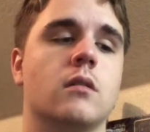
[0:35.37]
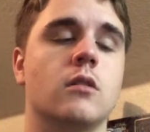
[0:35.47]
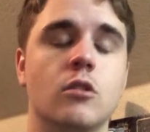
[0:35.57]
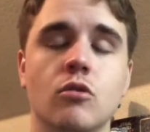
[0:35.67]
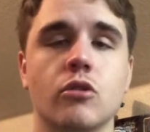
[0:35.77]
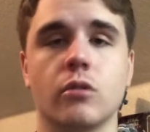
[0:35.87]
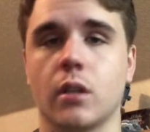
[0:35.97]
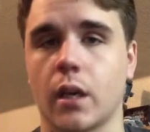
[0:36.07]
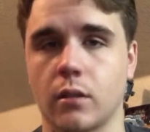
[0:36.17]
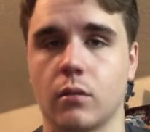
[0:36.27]
Usually
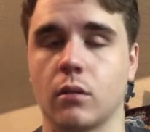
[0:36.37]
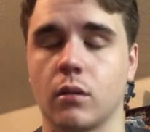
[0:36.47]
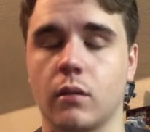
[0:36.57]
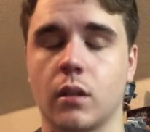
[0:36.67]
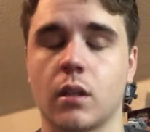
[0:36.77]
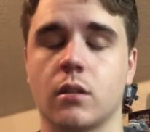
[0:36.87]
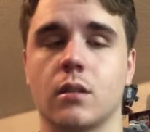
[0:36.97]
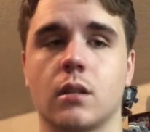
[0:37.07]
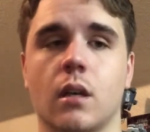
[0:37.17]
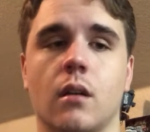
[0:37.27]
I don't agree with, I should
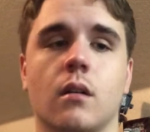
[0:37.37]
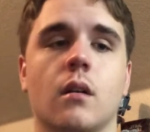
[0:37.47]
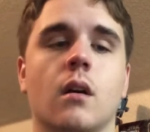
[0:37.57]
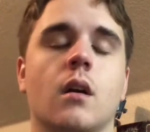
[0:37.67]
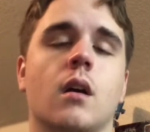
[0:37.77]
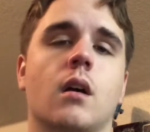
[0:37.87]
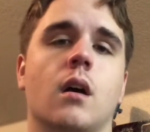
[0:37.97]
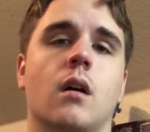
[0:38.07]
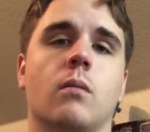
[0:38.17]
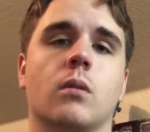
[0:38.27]
say,
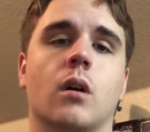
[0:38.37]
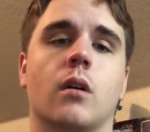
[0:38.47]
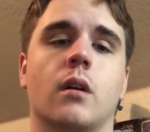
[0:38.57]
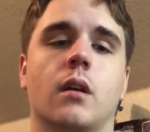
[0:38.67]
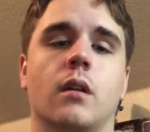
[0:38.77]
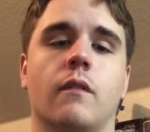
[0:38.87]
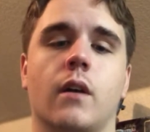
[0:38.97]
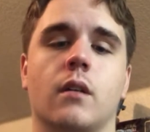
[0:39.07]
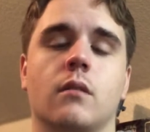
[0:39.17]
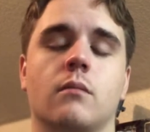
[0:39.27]
regarding the
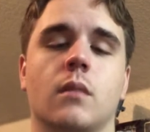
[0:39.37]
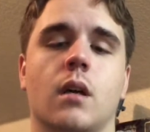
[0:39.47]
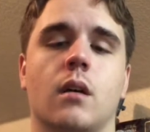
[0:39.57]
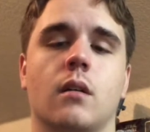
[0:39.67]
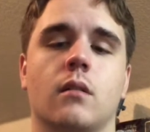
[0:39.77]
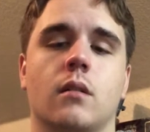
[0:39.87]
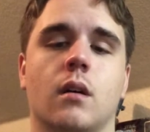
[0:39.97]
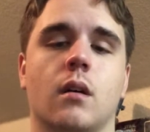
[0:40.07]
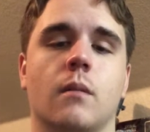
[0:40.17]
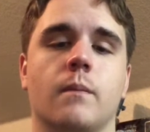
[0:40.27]
fandom and
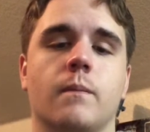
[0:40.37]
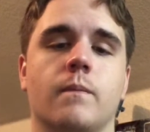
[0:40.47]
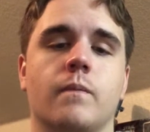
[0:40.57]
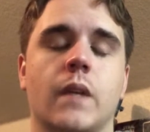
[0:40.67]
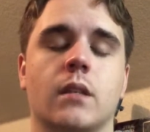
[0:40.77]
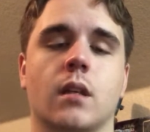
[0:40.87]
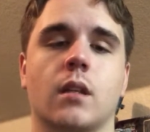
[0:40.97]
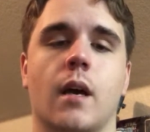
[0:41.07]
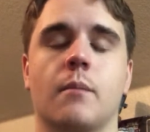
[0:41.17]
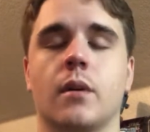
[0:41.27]
things like
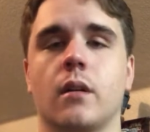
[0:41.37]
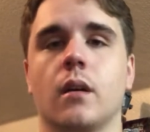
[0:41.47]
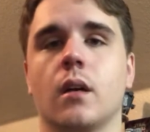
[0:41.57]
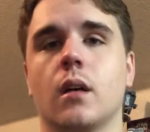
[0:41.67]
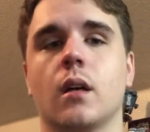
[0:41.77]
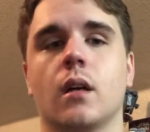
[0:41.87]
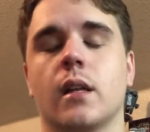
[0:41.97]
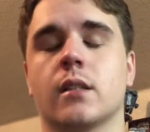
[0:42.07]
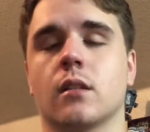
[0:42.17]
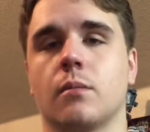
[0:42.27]
that. But
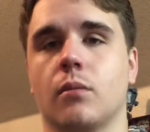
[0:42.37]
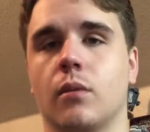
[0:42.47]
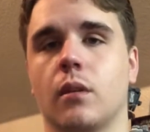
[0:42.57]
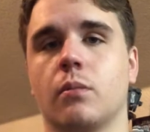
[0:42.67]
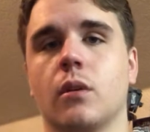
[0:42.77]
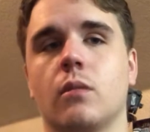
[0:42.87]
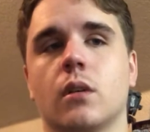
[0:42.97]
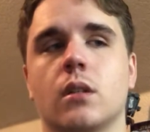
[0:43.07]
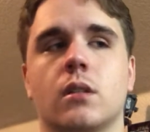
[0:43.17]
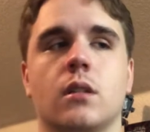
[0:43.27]
that's not the point. The point
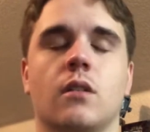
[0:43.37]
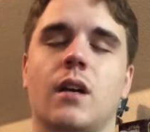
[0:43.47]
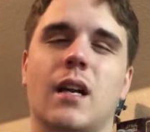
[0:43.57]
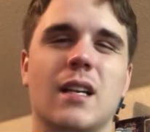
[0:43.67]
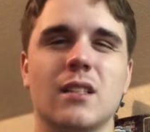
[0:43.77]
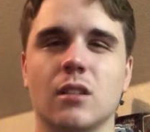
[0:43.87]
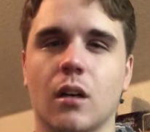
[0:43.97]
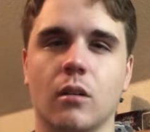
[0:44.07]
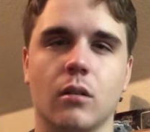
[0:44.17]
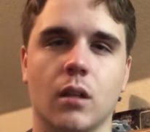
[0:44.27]
was, you know, and I didn't
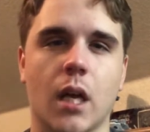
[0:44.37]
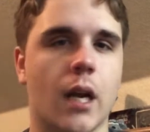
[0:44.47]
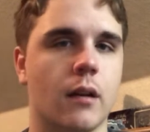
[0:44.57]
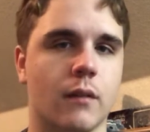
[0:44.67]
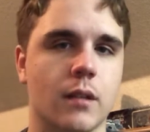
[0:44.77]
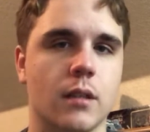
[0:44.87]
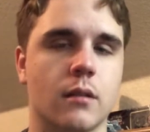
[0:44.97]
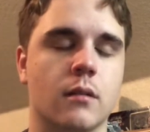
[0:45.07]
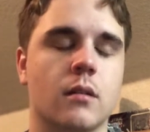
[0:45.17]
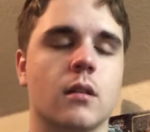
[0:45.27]
talk a whole lot. I know I
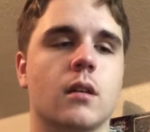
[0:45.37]
didn't.